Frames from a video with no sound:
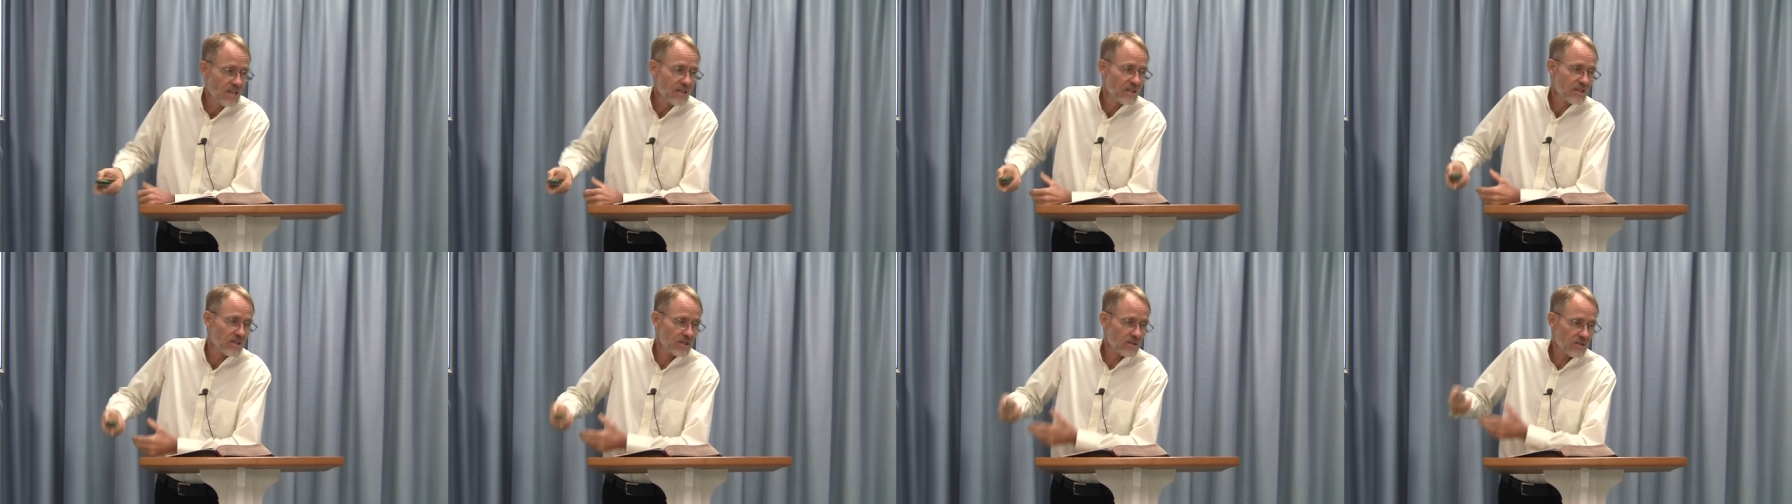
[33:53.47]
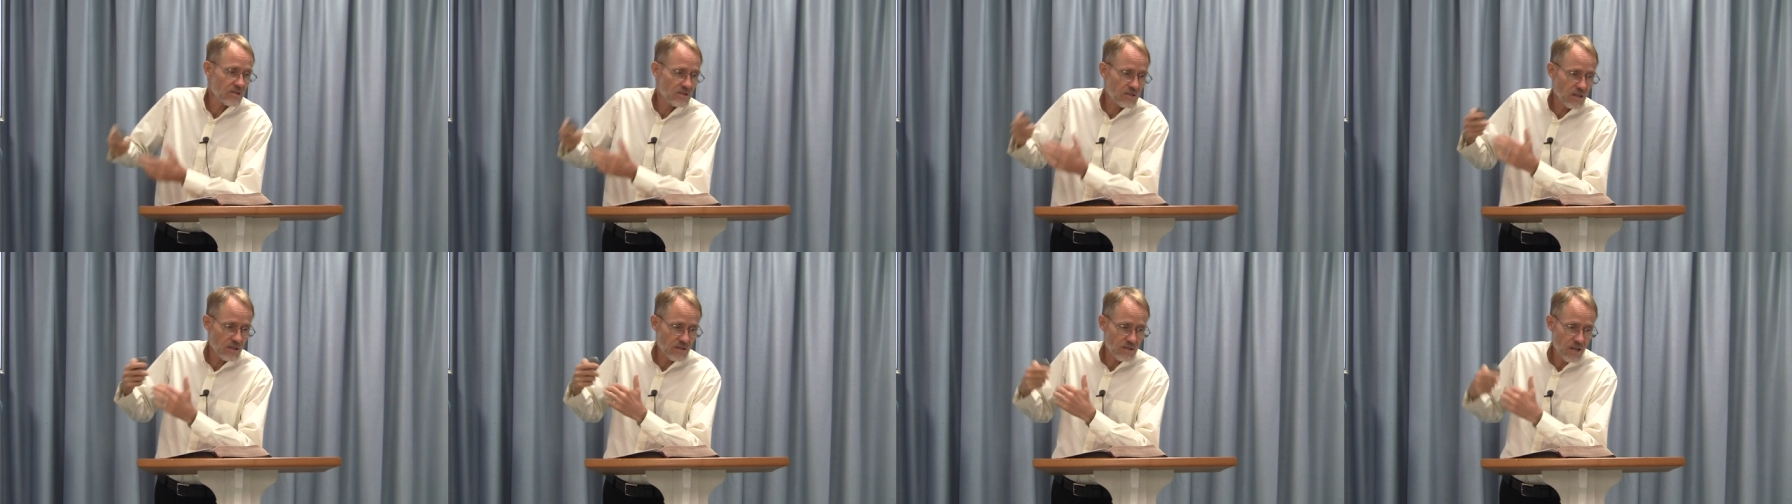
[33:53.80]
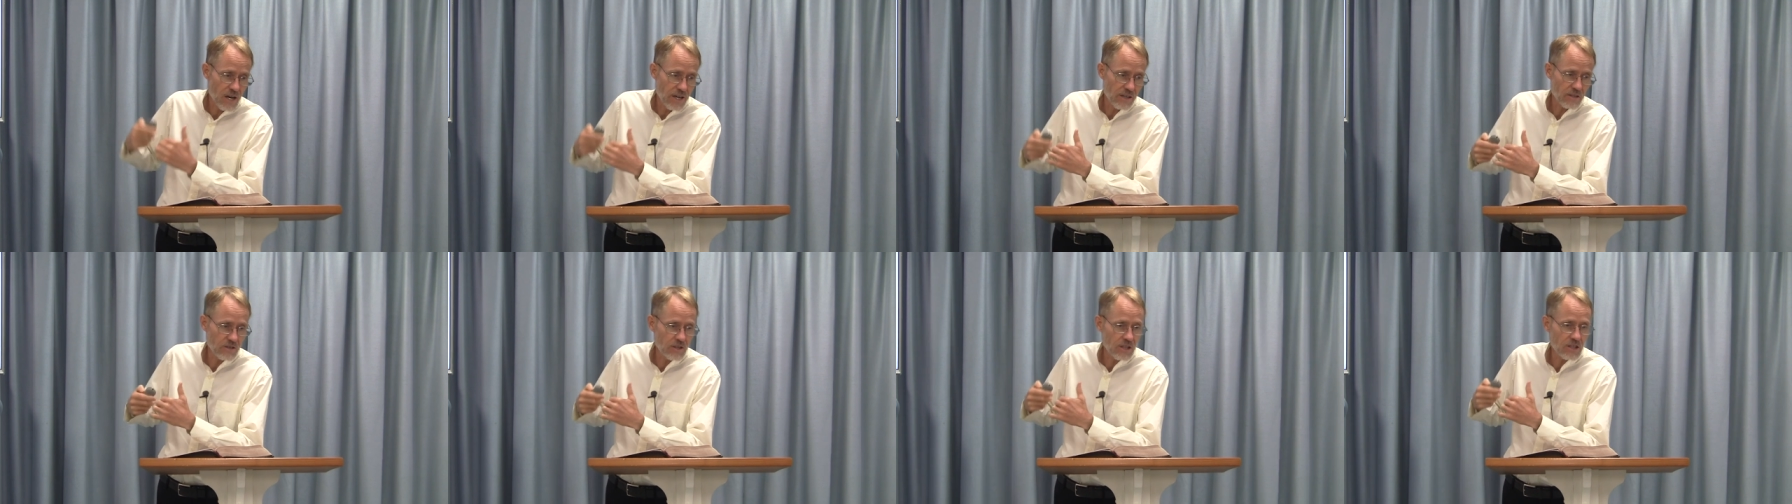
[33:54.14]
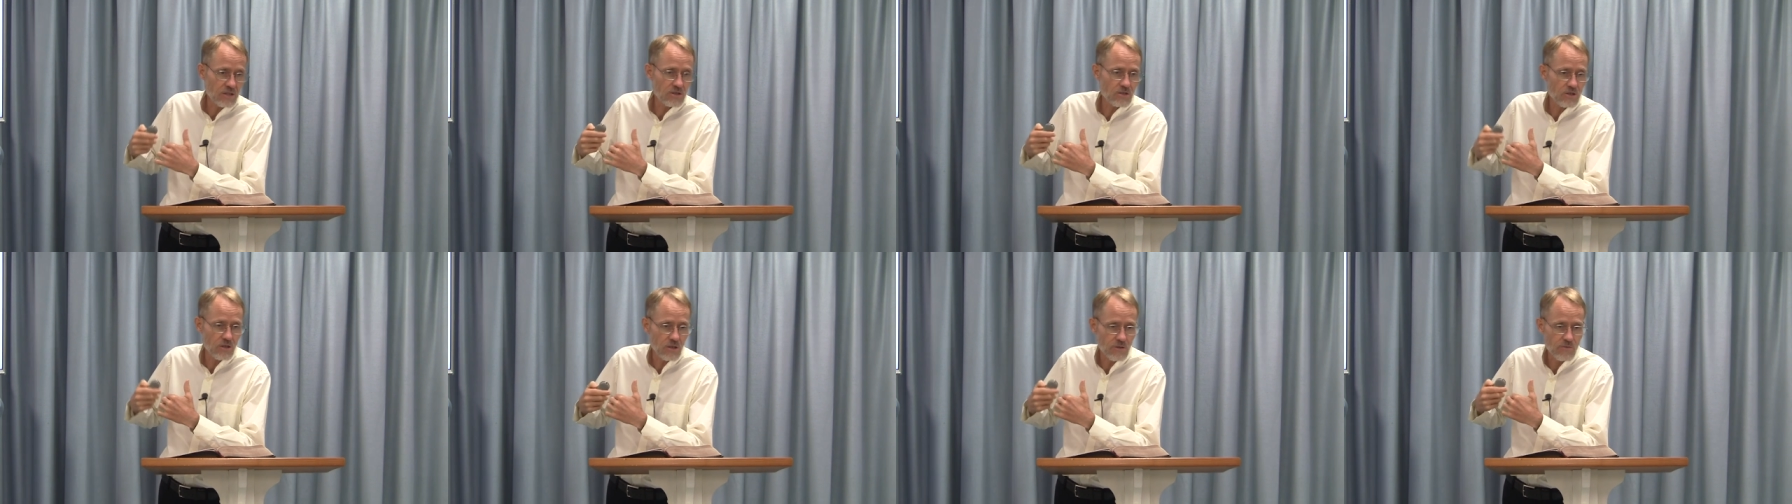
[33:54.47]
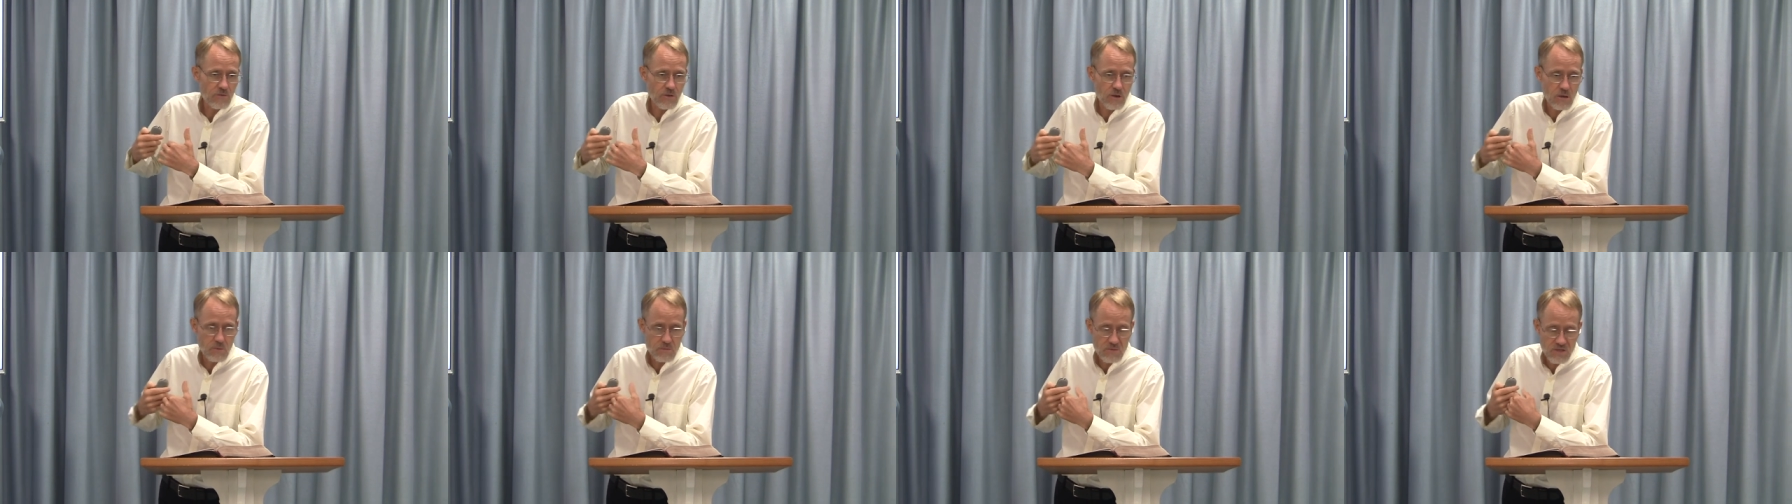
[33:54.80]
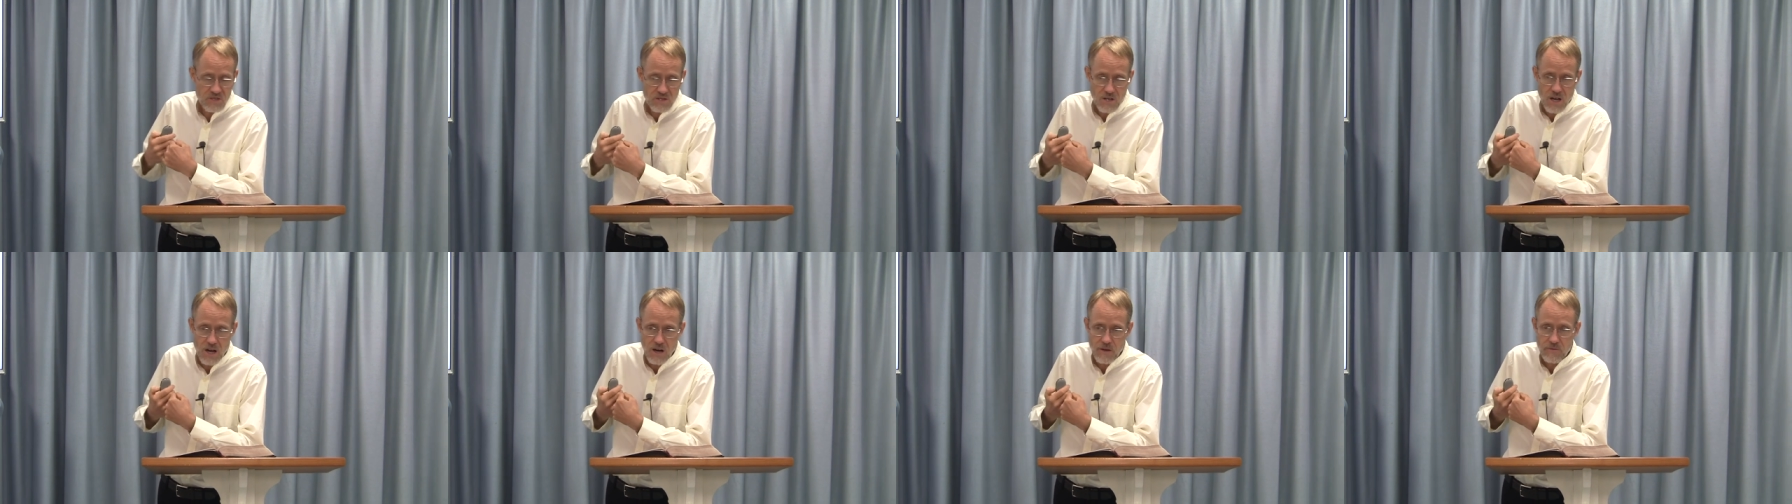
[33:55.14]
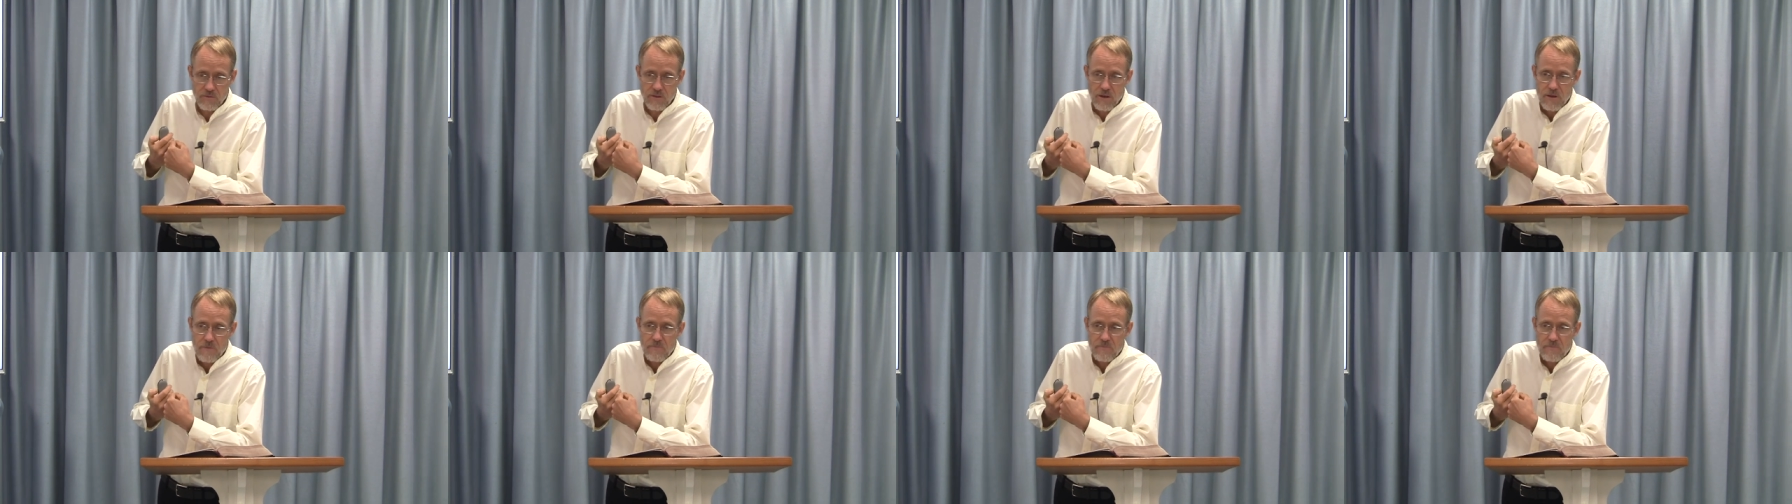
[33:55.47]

This is a title he took for himself.